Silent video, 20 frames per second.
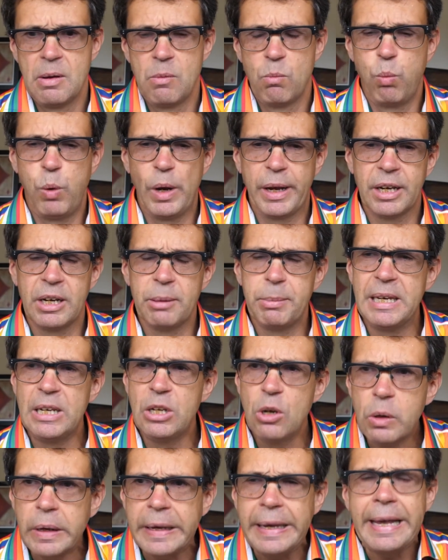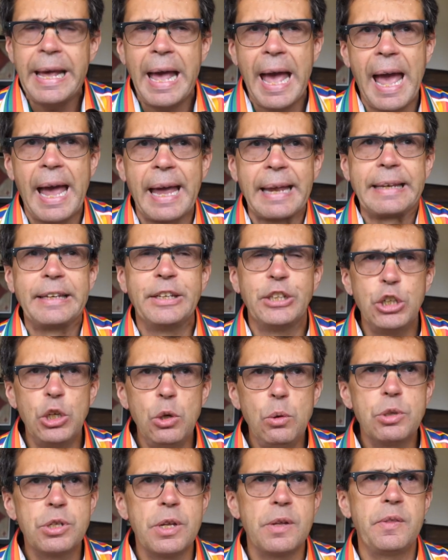We're going to be looking at
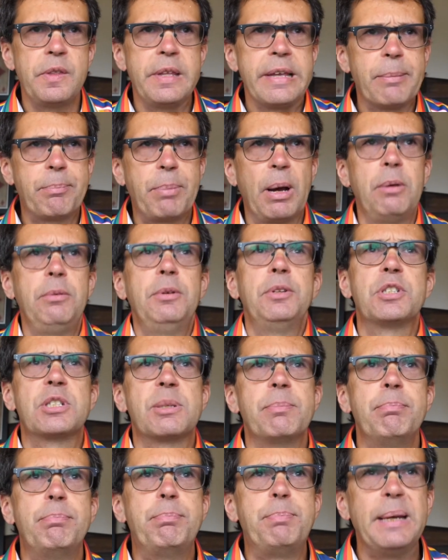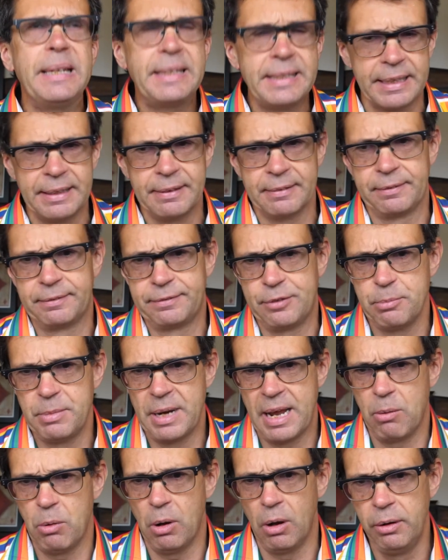using the opponent's bidding from
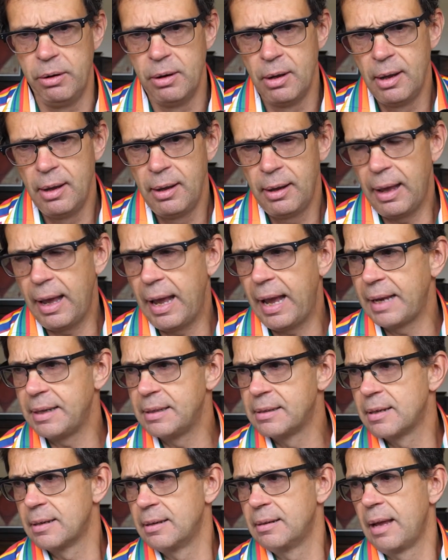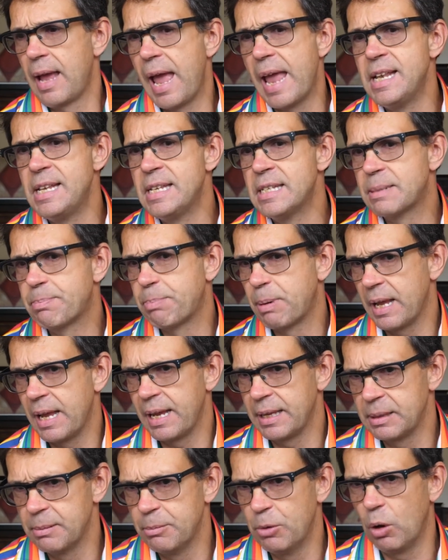now on and end
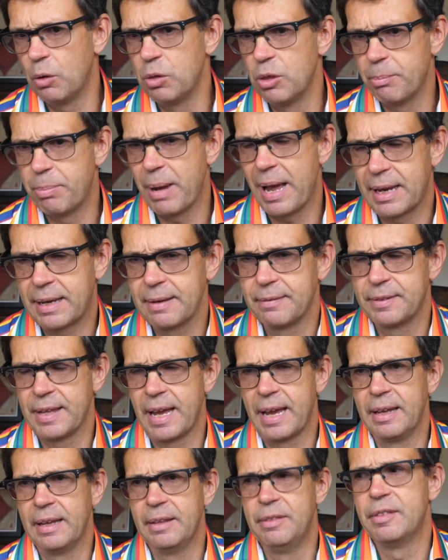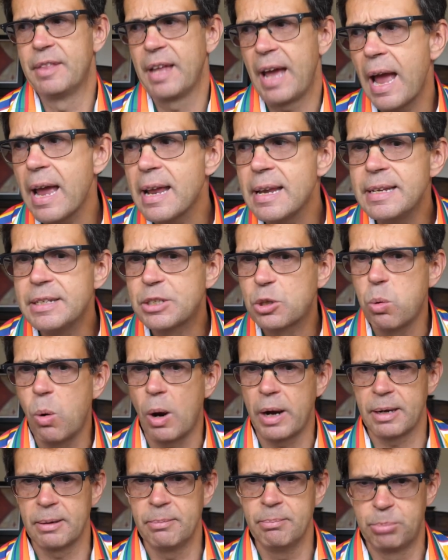playing them on the back of that. And that is
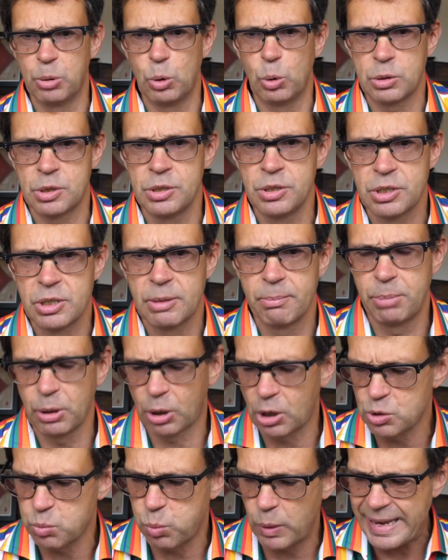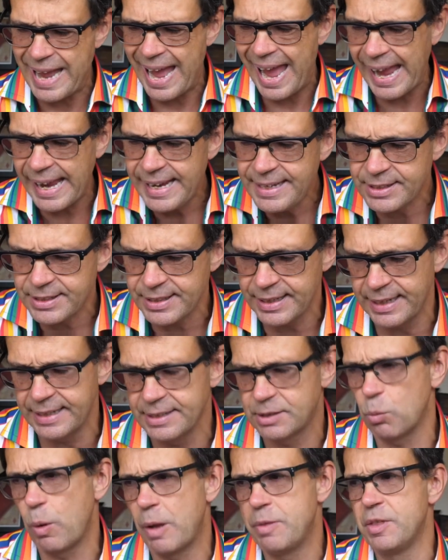quite important because we hate
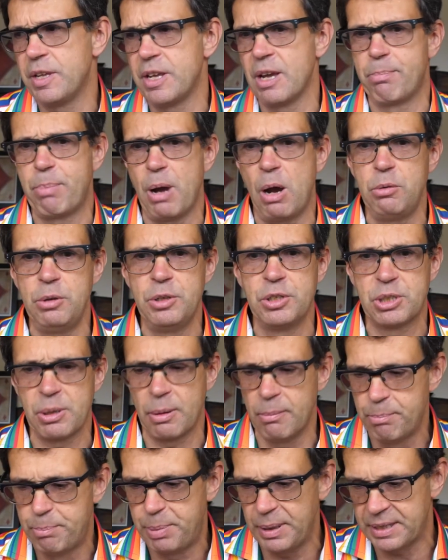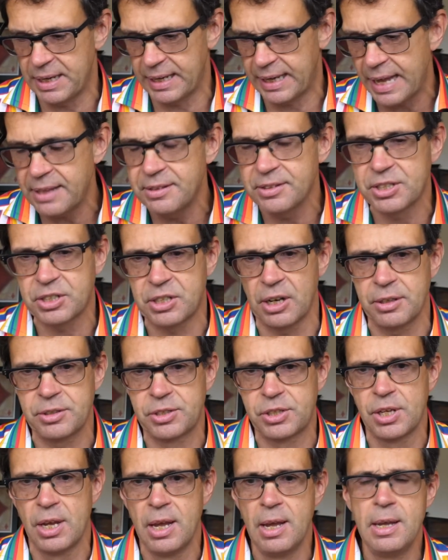it when the opponents bid against
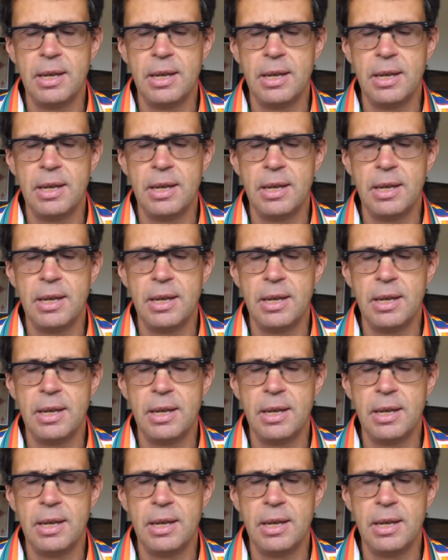us.